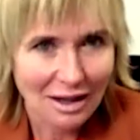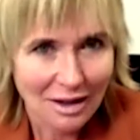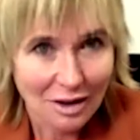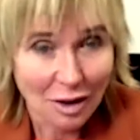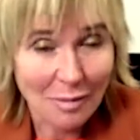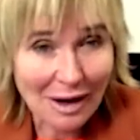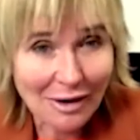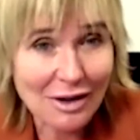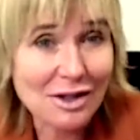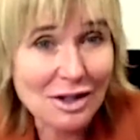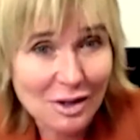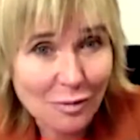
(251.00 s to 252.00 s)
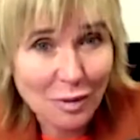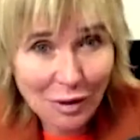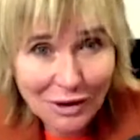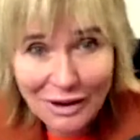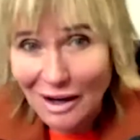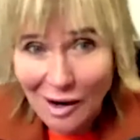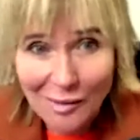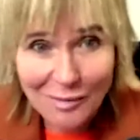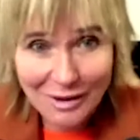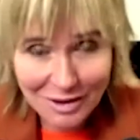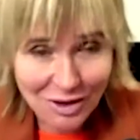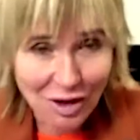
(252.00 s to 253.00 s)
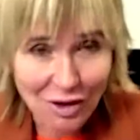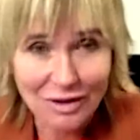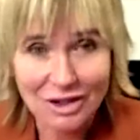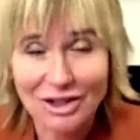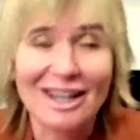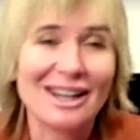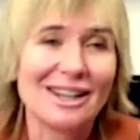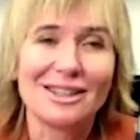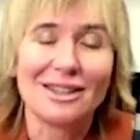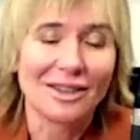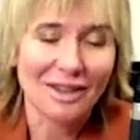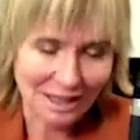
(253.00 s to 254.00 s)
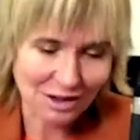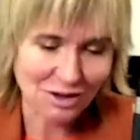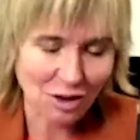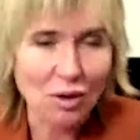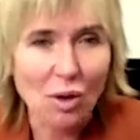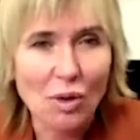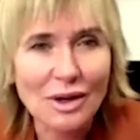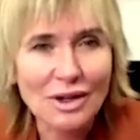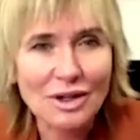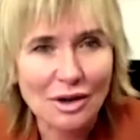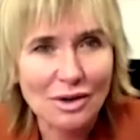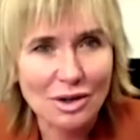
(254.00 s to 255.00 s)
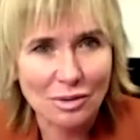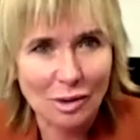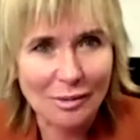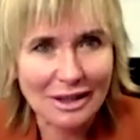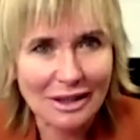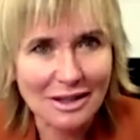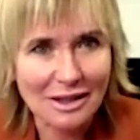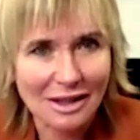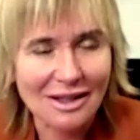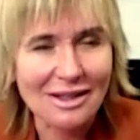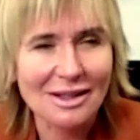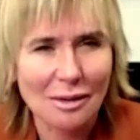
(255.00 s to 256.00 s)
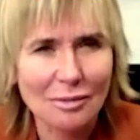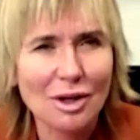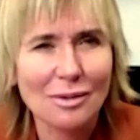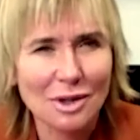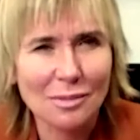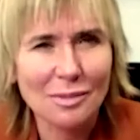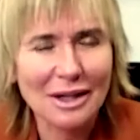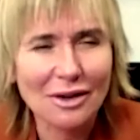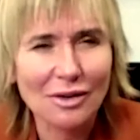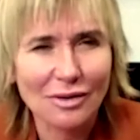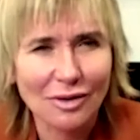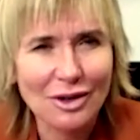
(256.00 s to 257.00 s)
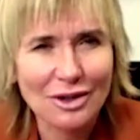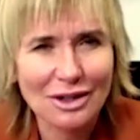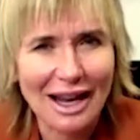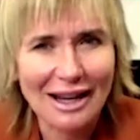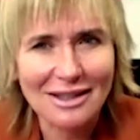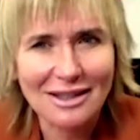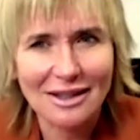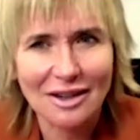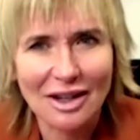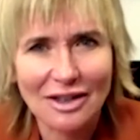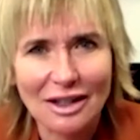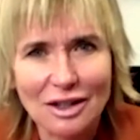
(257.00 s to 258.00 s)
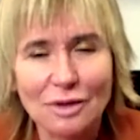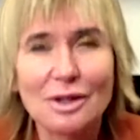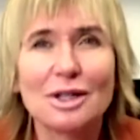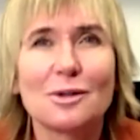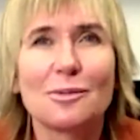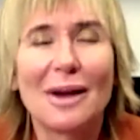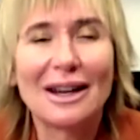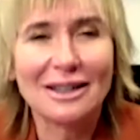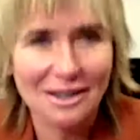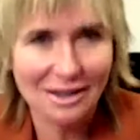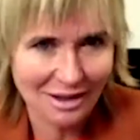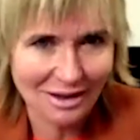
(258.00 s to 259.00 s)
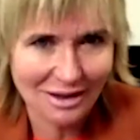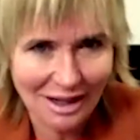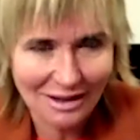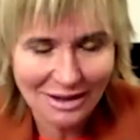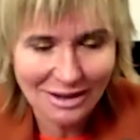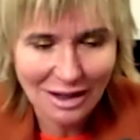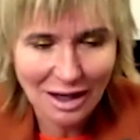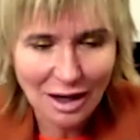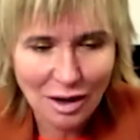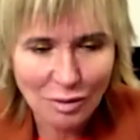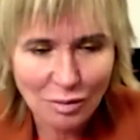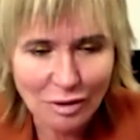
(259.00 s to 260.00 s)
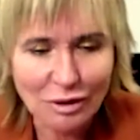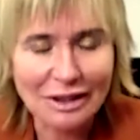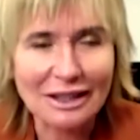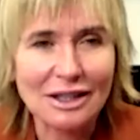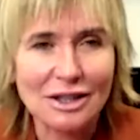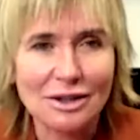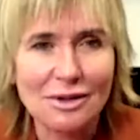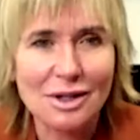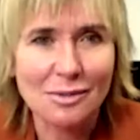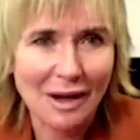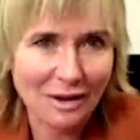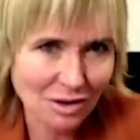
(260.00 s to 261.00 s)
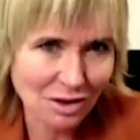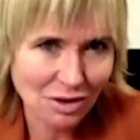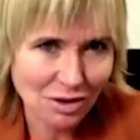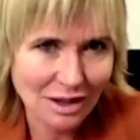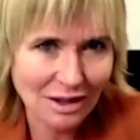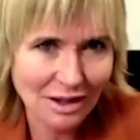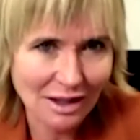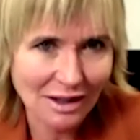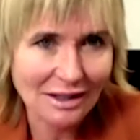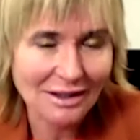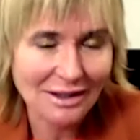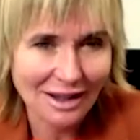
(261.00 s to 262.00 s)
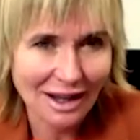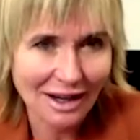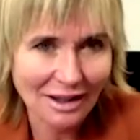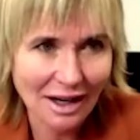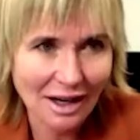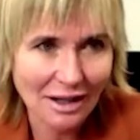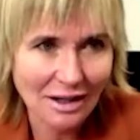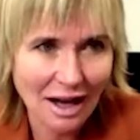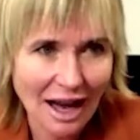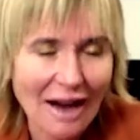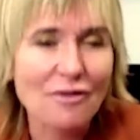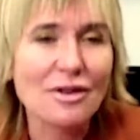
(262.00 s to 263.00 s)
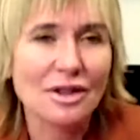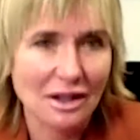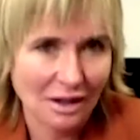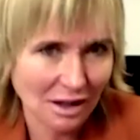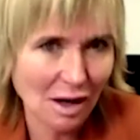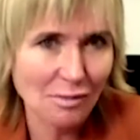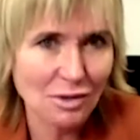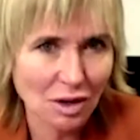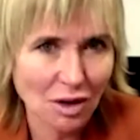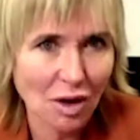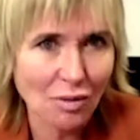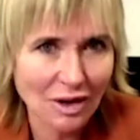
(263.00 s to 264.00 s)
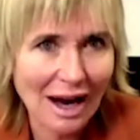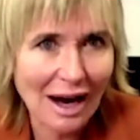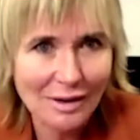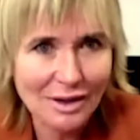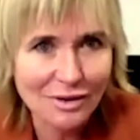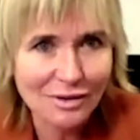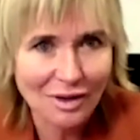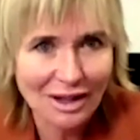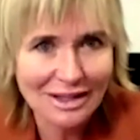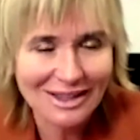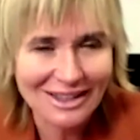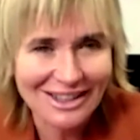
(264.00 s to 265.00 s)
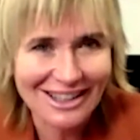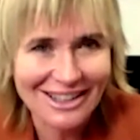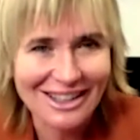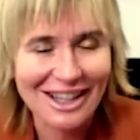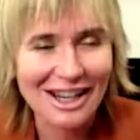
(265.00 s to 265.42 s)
marriages have broken up, as Sophie shared, and things don't always go as swimmingly as it can sometimes appear at first glance. And I think to respect a success, we really need to respect the story that led to that and everything that comes along with how we define success.